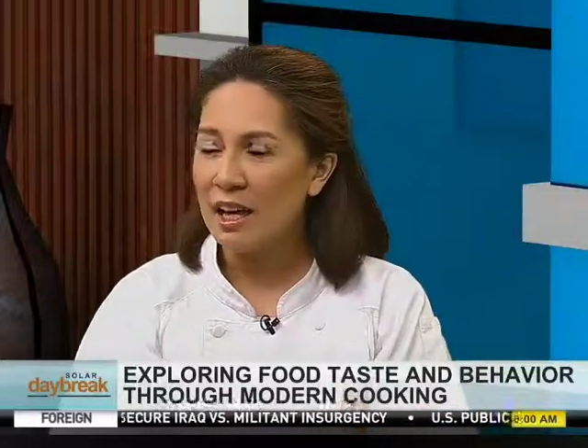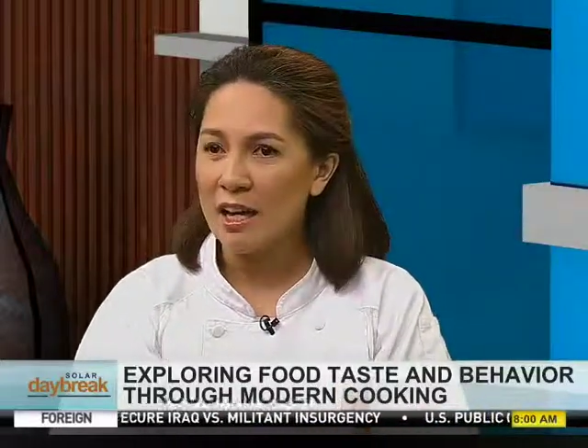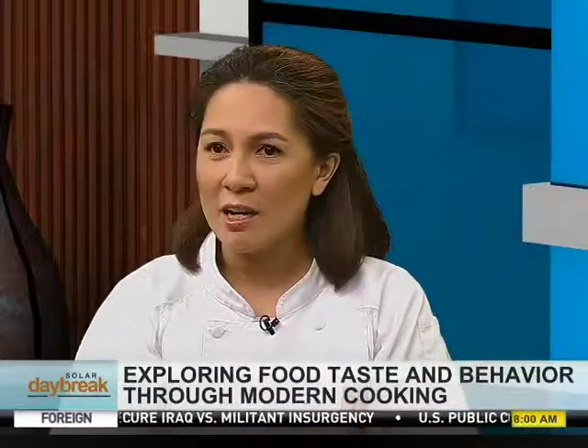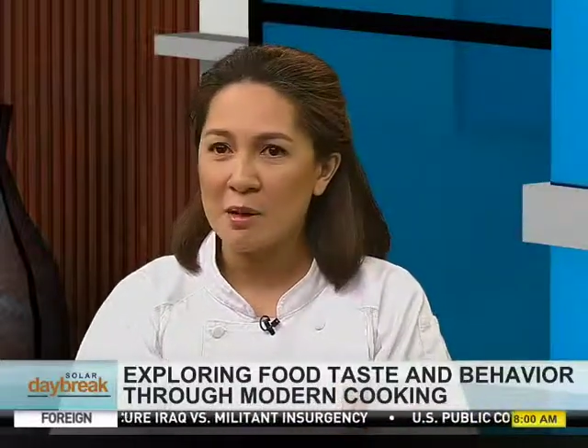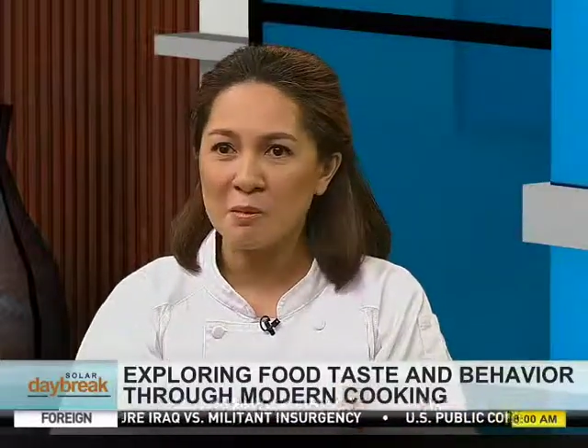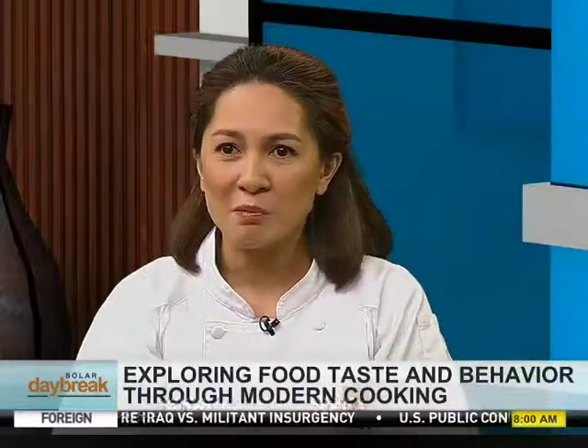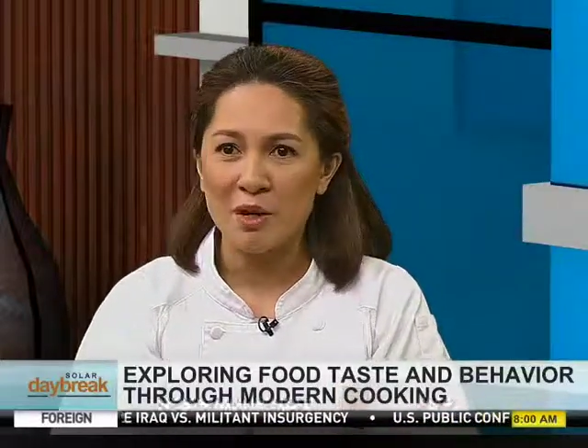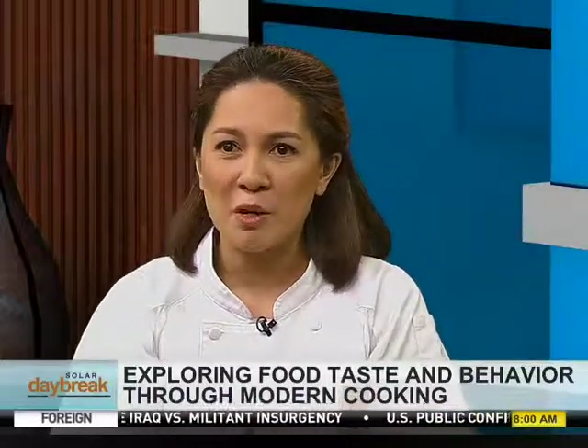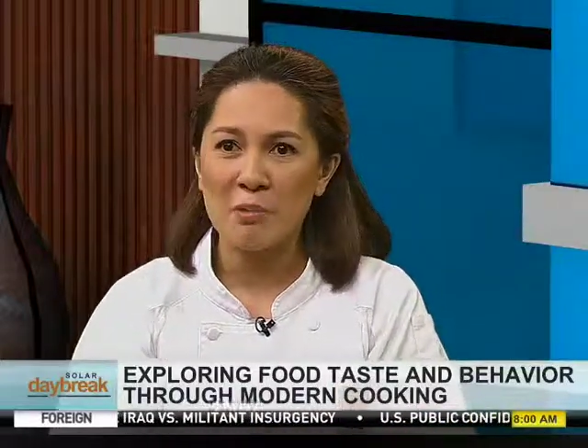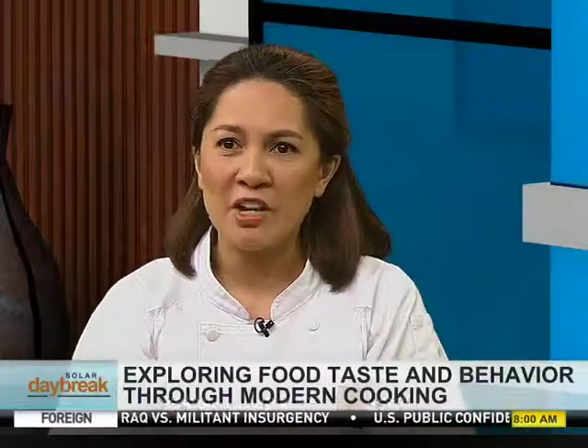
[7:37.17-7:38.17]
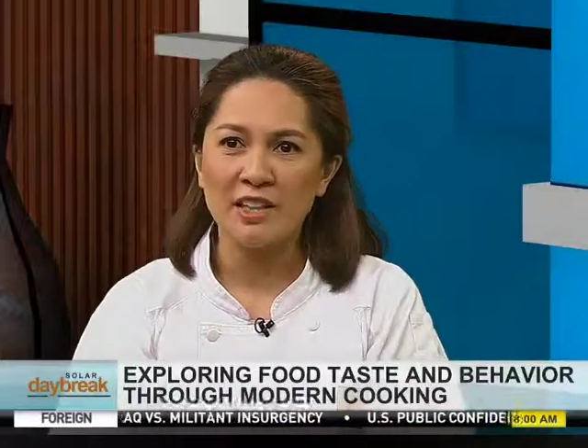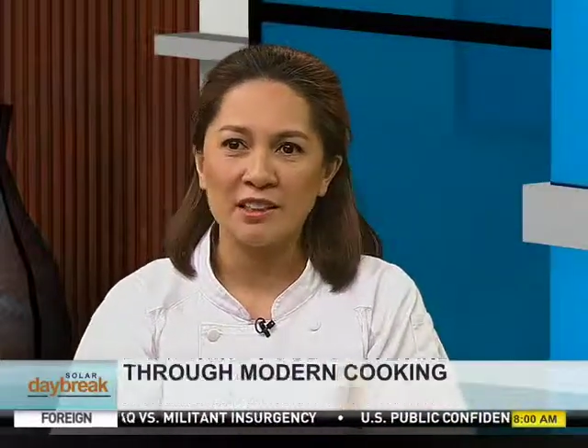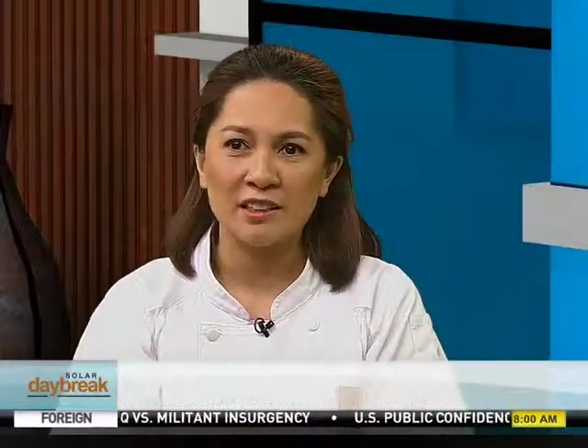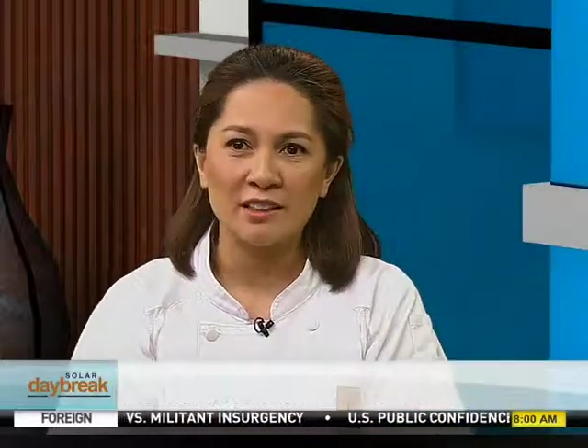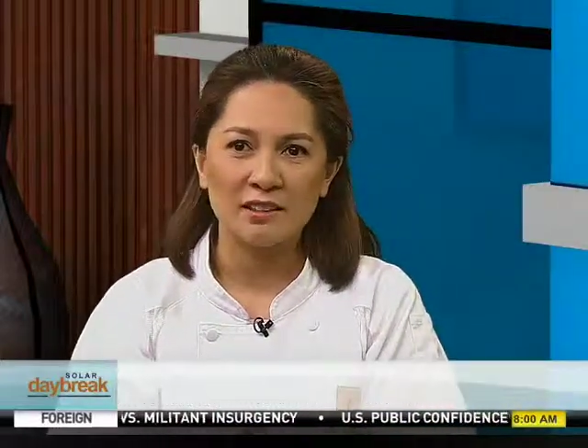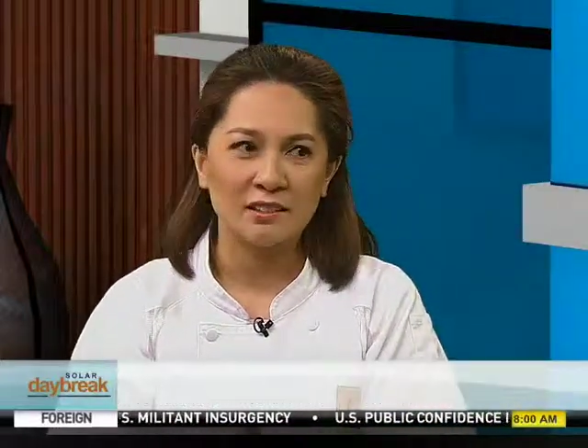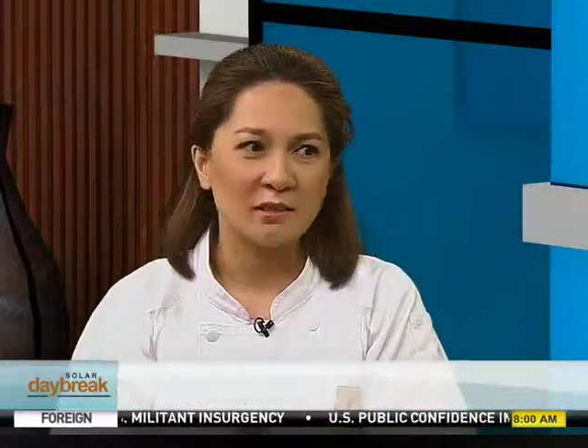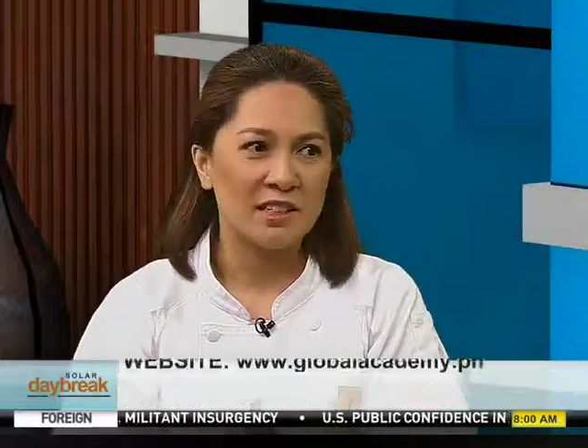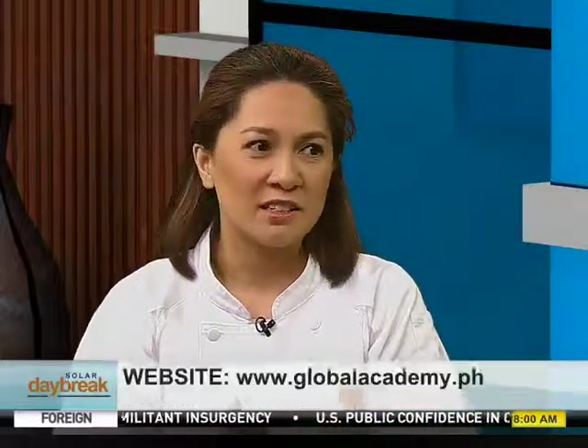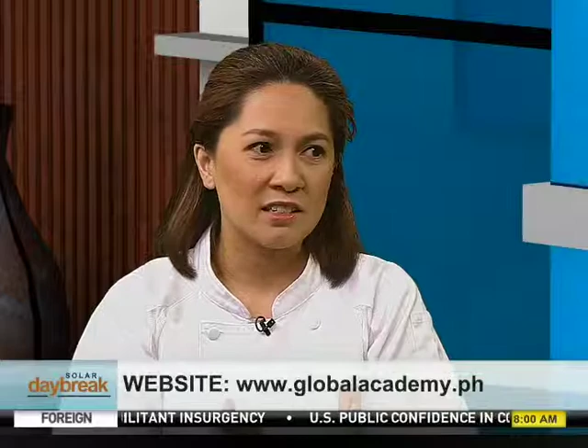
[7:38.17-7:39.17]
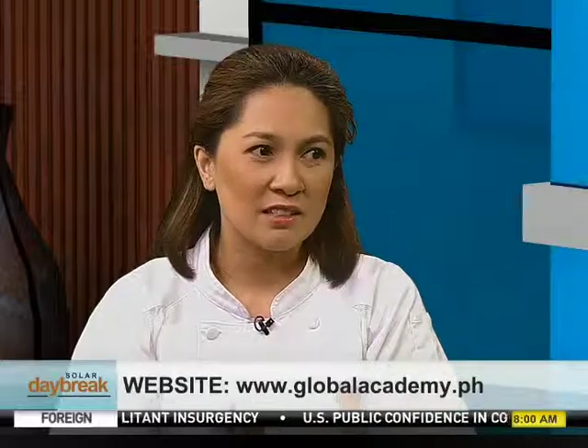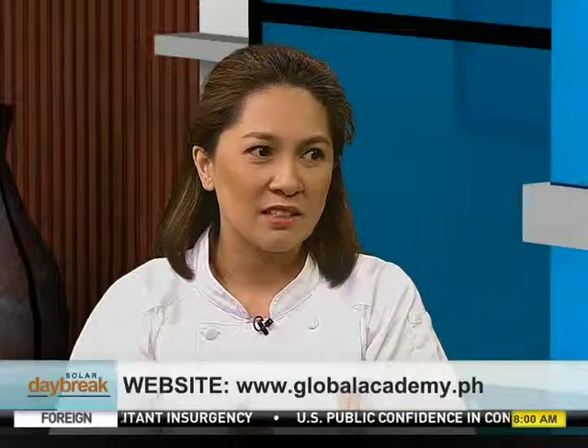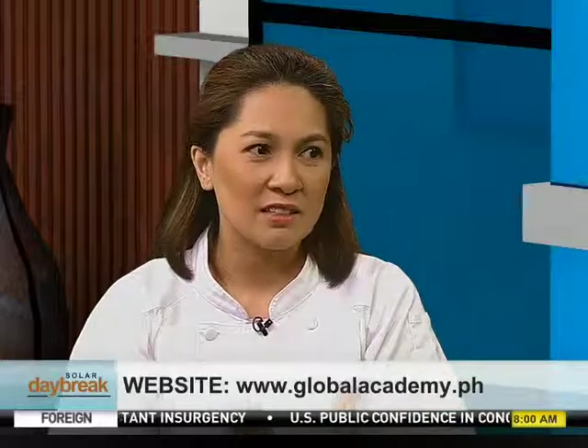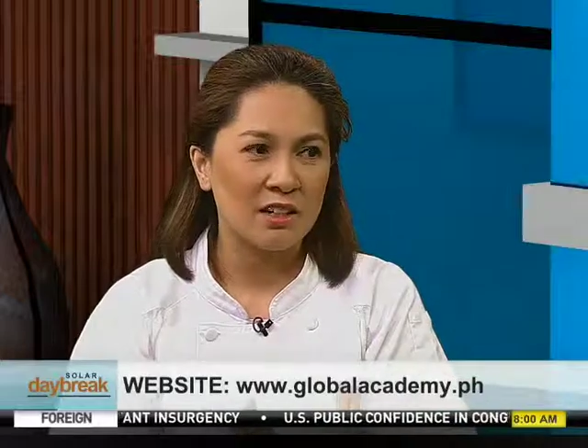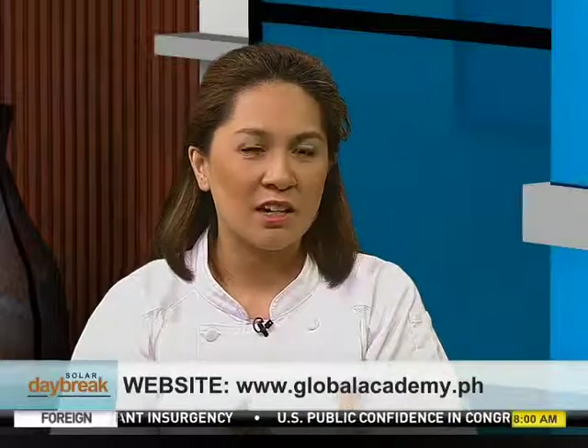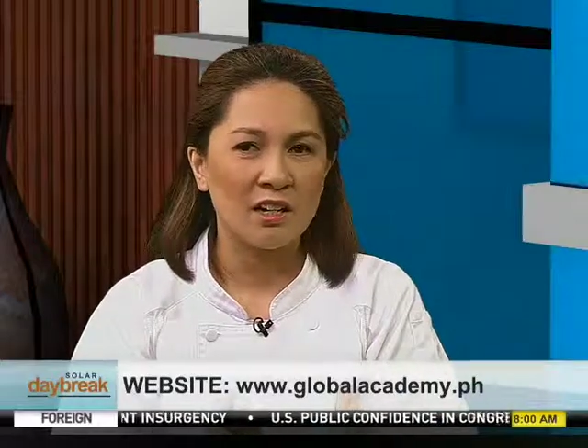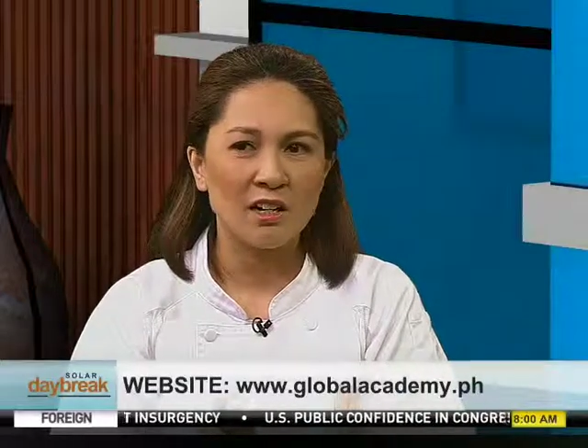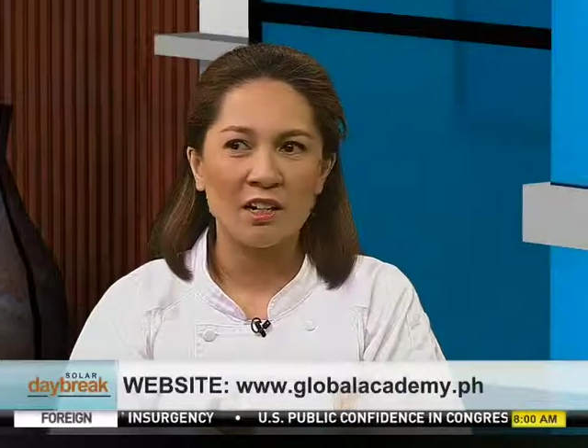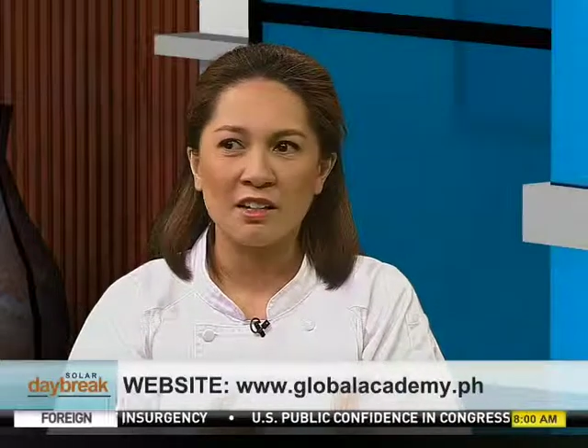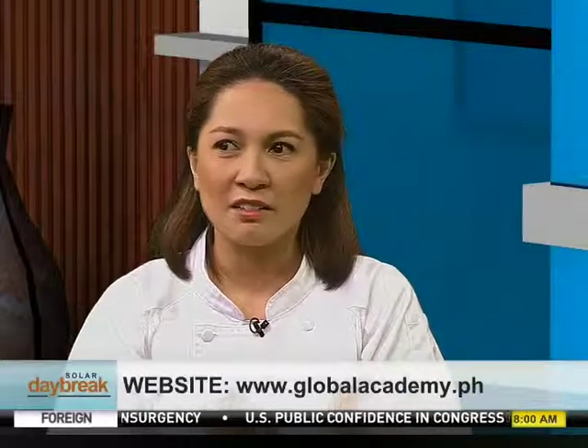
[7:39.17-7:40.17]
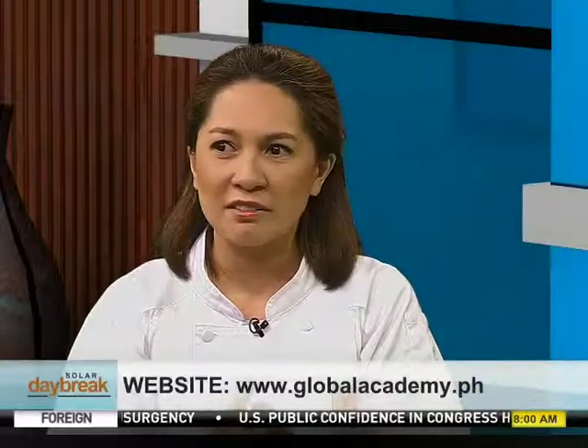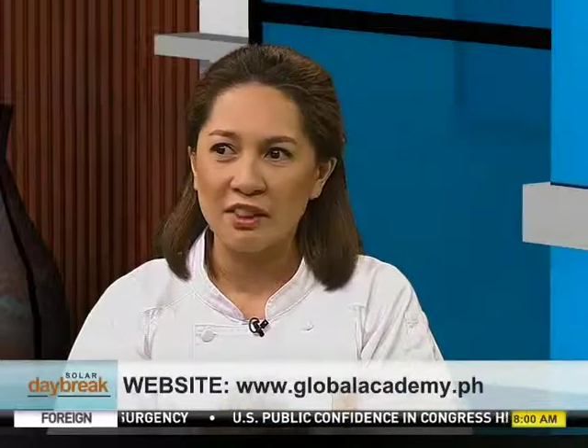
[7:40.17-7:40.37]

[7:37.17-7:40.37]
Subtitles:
Our marketing assistants are